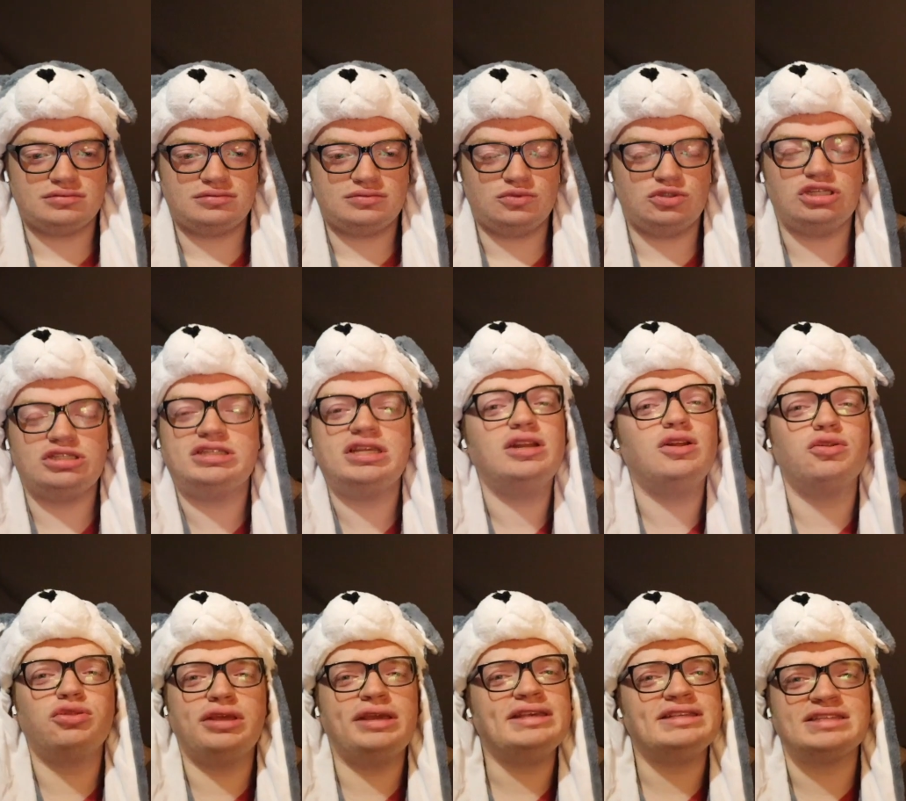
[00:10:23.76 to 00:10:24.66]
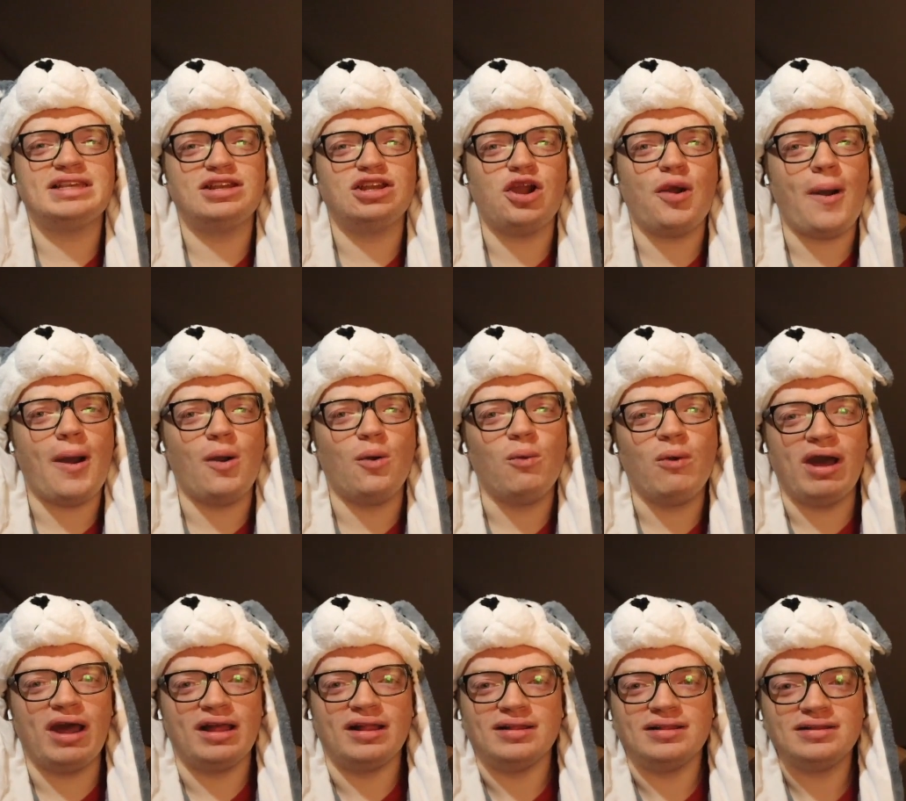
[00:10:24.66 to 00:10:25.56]
But I still don't think he's going to go out
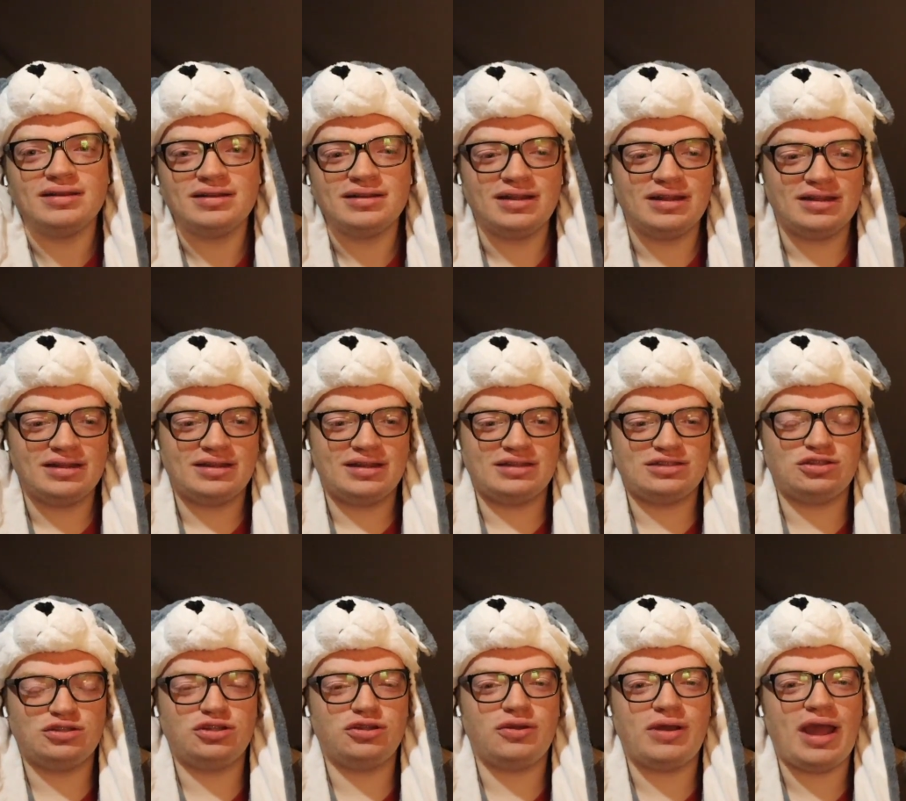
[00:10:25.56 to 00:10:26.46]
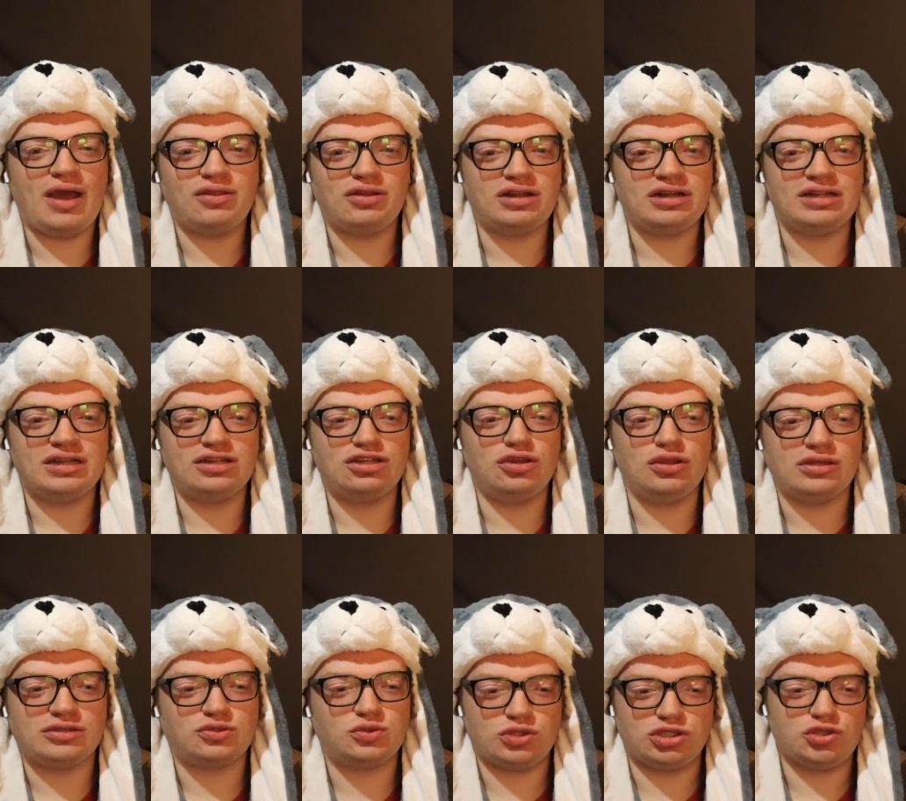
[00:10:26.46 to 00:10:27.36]
well. I still don't know how they're going to do
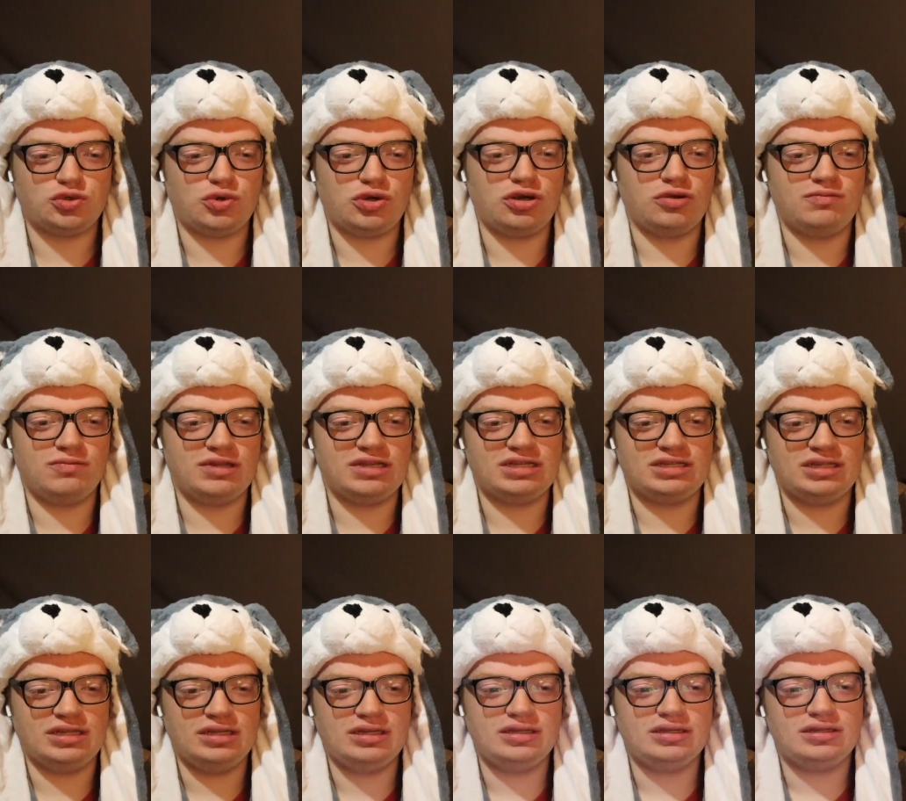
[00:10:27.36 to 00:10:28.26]
that switcheroo, but.